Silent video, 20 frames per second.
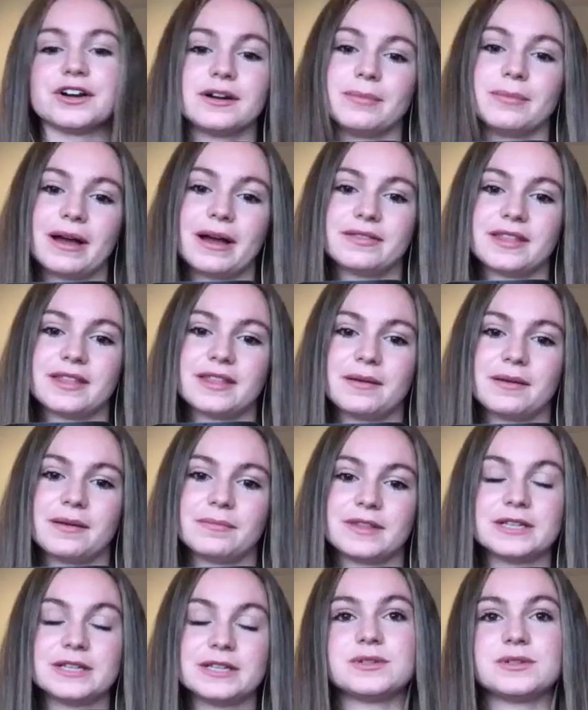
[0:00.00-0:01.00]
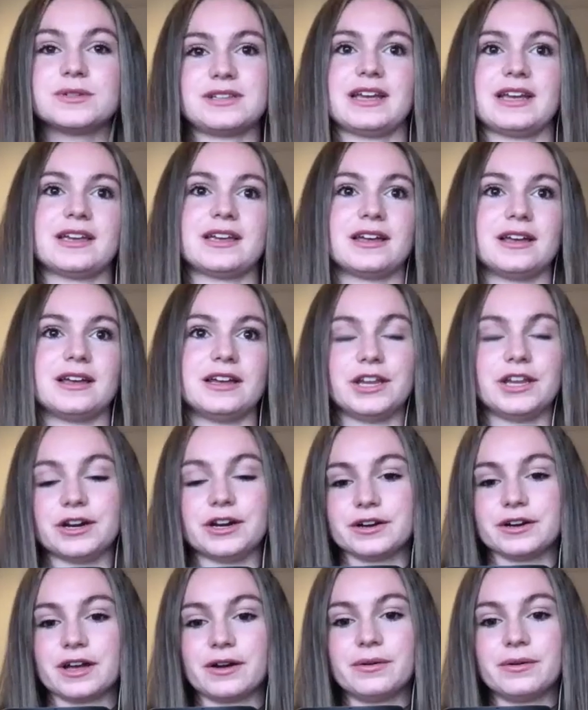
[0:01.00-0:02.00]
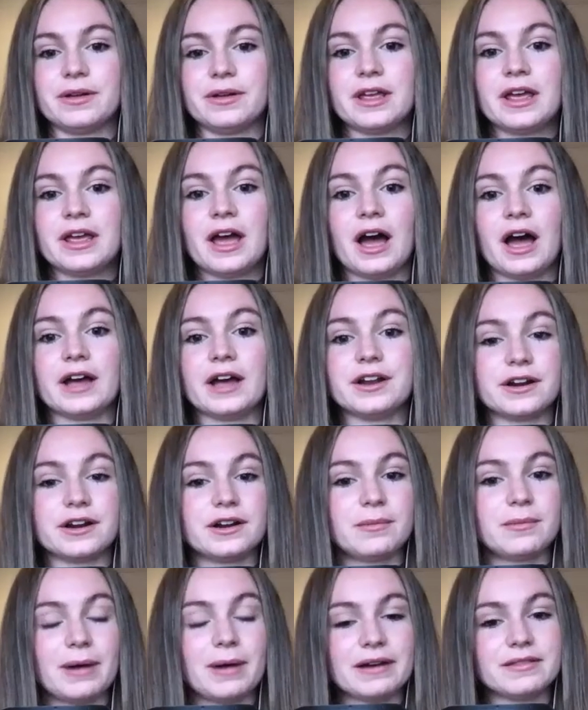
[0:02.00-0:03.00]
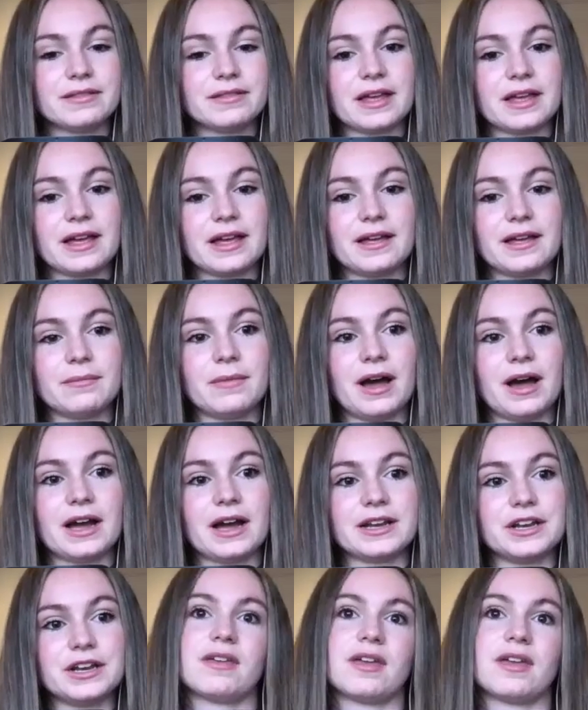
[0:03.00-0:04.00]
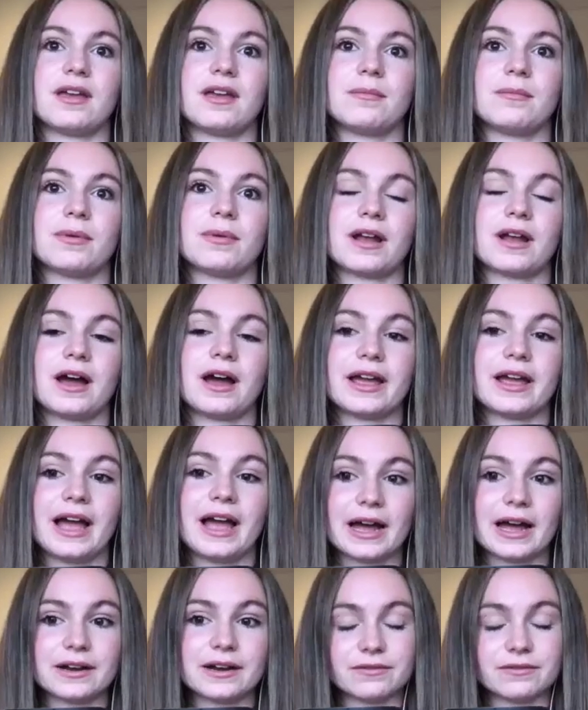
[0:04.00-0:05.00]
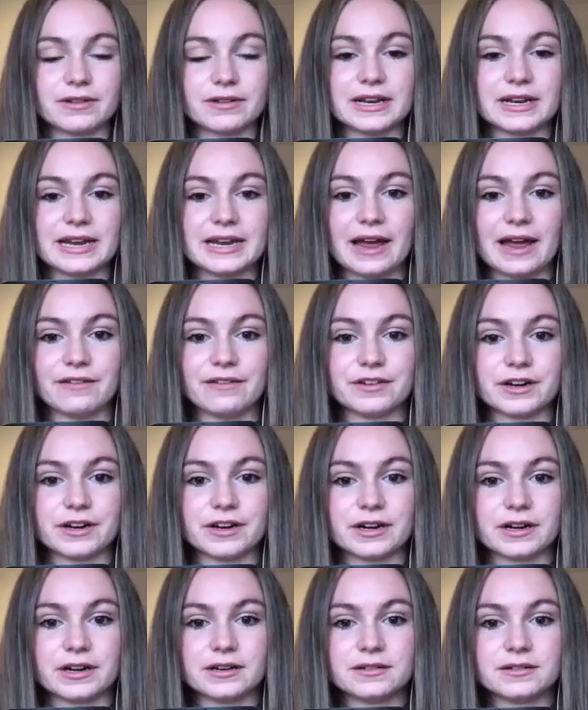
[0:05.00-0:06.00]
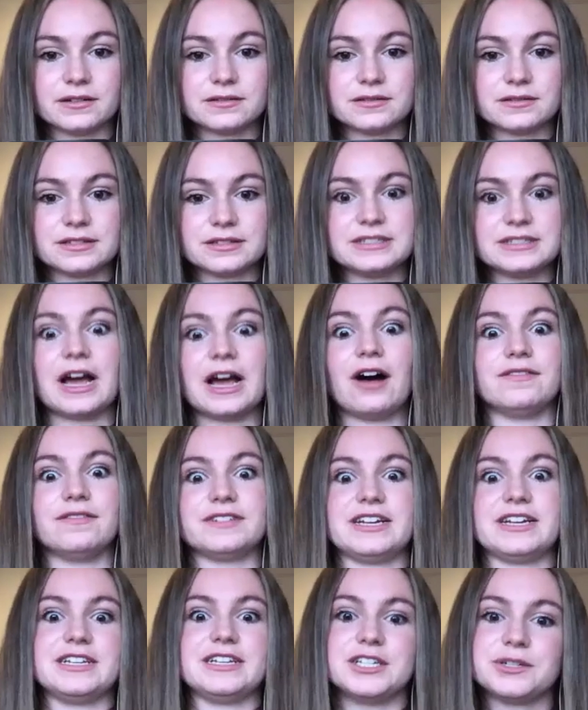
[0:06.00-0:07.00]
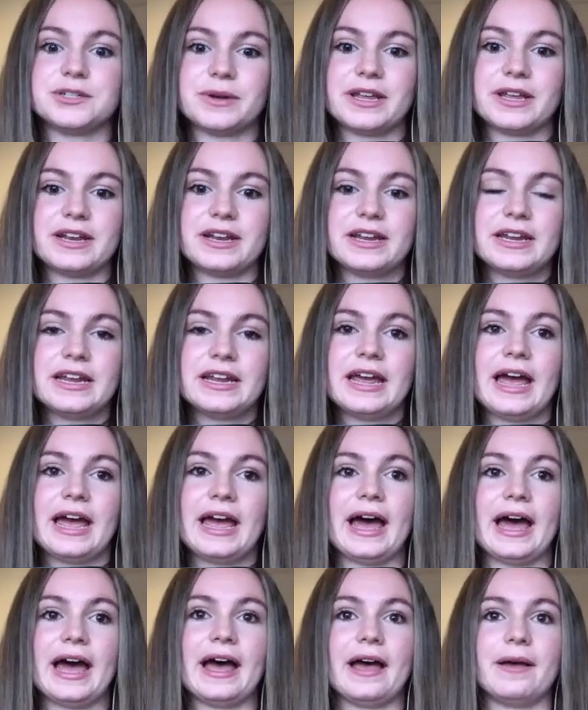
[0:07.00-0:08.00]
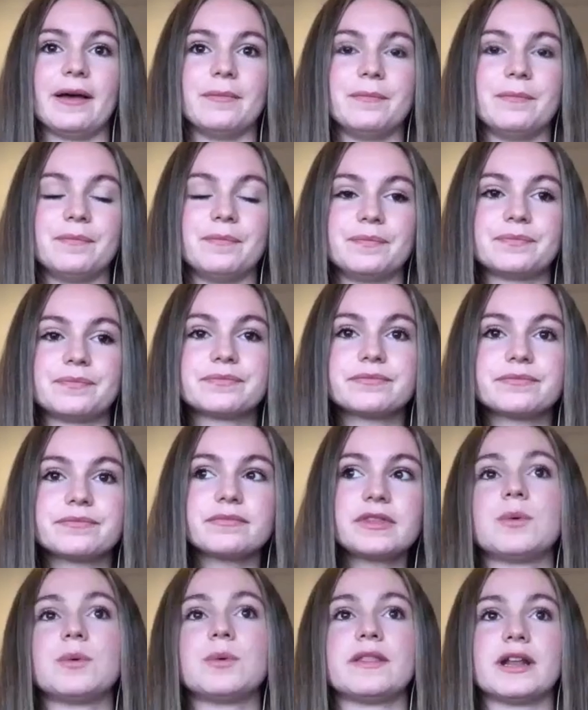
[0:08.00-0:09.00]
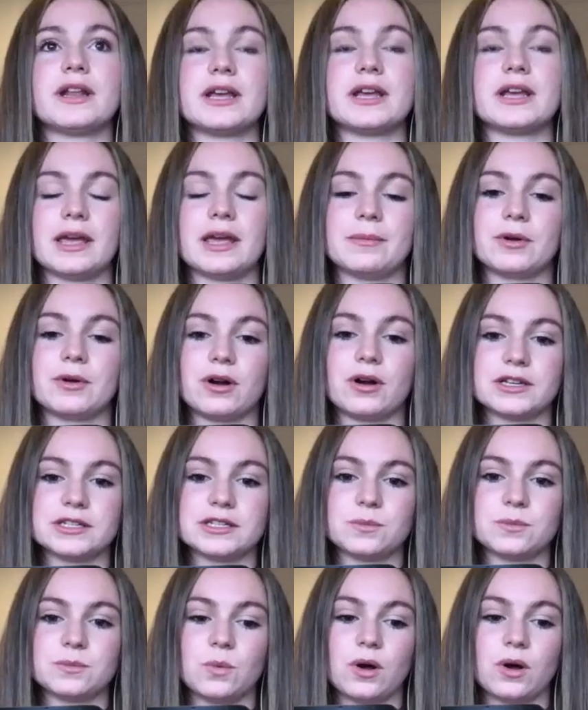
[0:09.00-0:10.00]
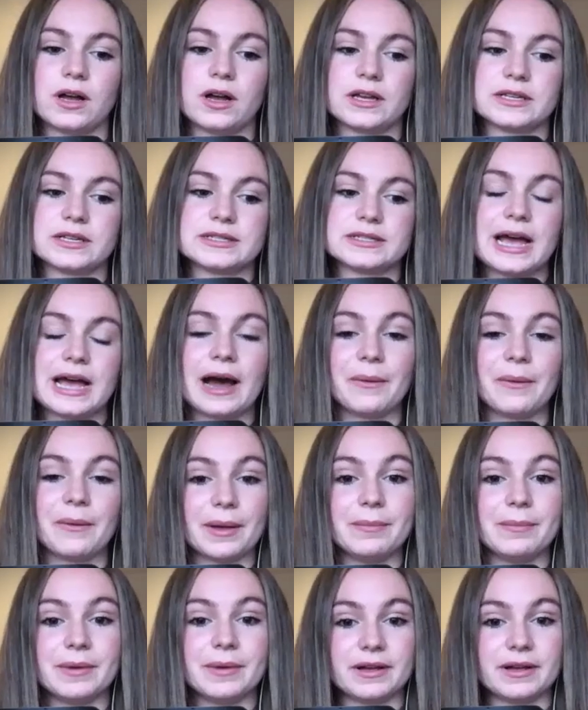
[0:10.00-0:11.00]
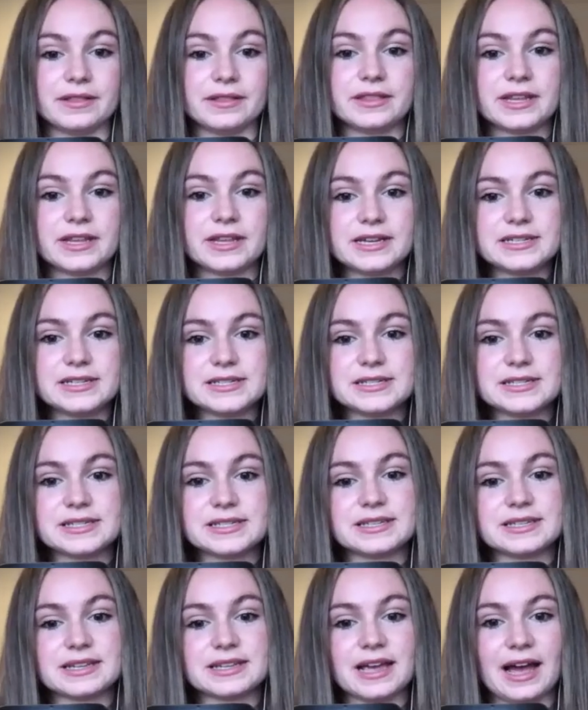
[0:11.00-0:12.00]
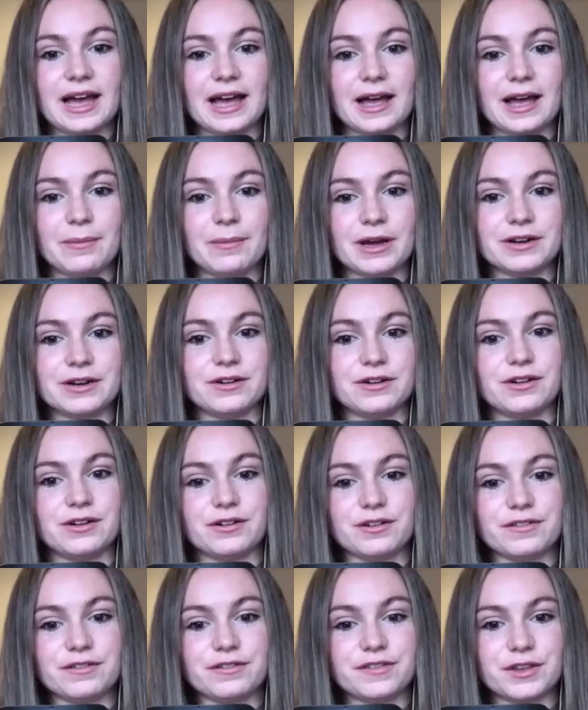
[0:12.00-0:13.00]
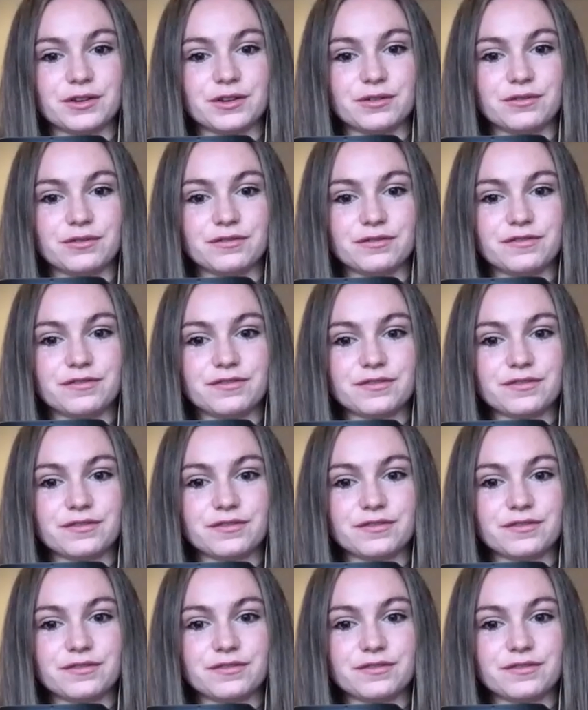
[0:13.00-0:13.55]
about them. This was like a year ago. I'd heard about them. I knew they were a thing, but I hadn't really ever delved into it. Um and the first one that I came across was How I Built This. I don't know if you've